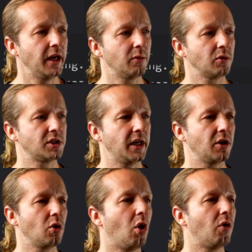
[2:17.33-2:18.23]
And then we're just
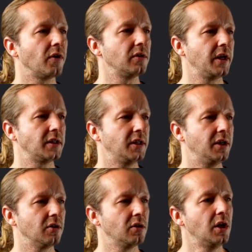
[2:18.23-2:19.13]
taking all of our links
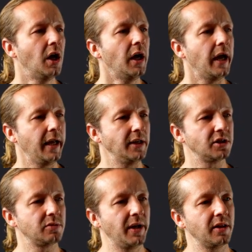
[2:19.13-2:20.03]
here and
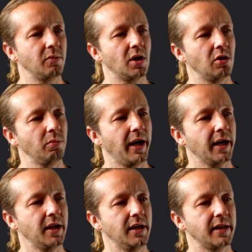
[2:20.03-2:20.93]
just making them color
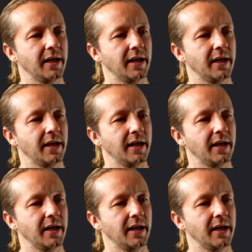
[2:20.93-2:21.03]
black and